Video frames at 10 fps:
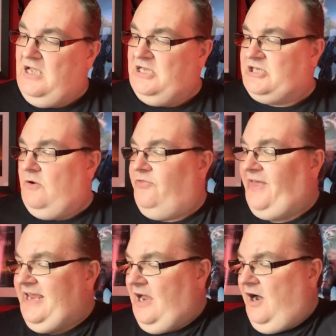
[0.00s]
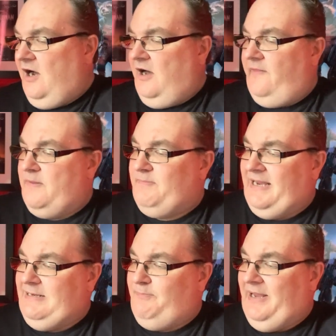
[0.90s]
So they are the
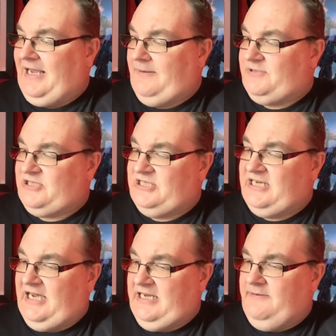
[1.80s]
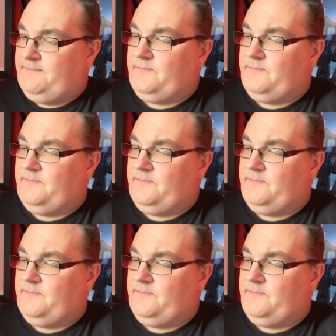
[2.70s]
main pickups today